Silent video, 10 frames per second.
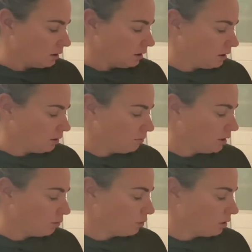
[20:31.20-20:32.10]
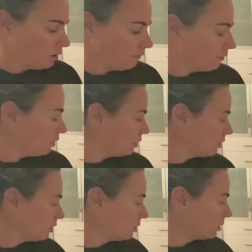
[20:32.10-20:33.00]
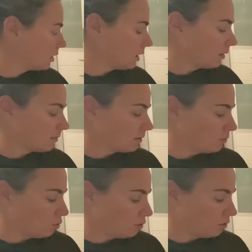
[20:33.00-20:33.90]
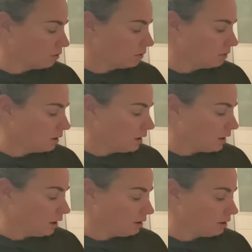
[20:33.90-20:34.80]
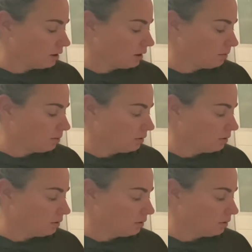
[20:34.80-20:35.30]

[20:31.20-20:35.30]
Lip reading: And meanwhile, I've got some oil heating up.